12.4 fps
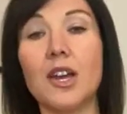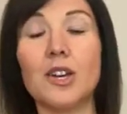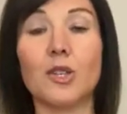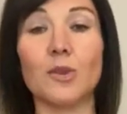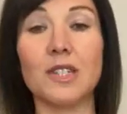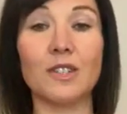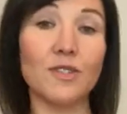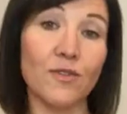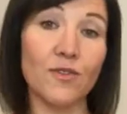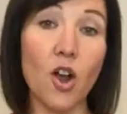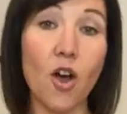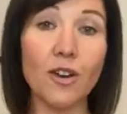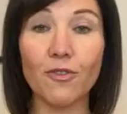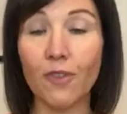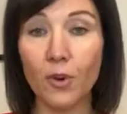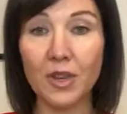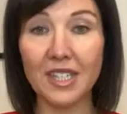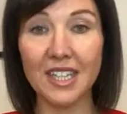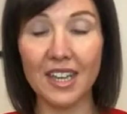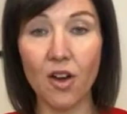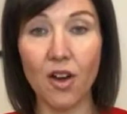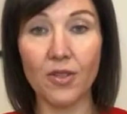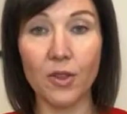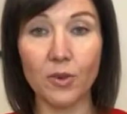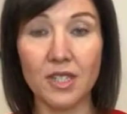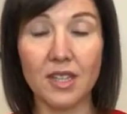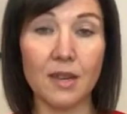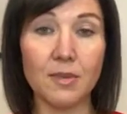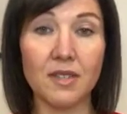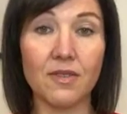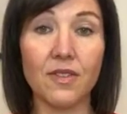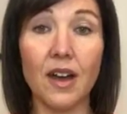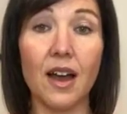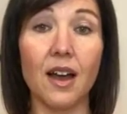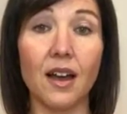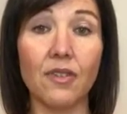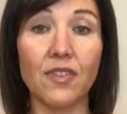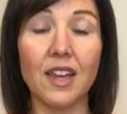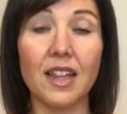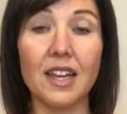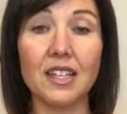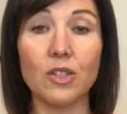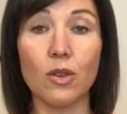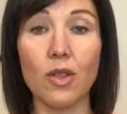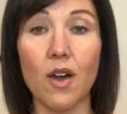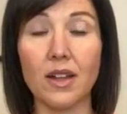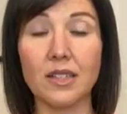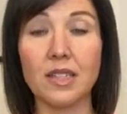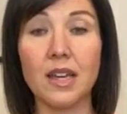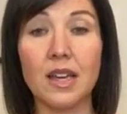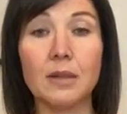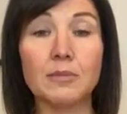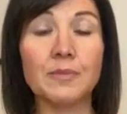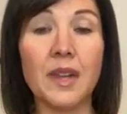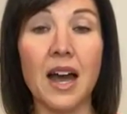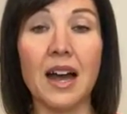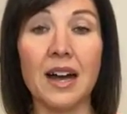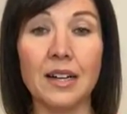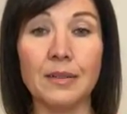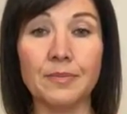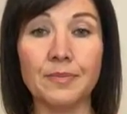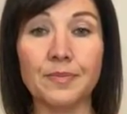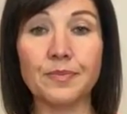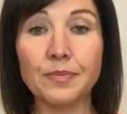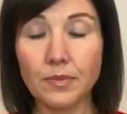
So it's not focusing on those types of uh, feelings or thoughts um,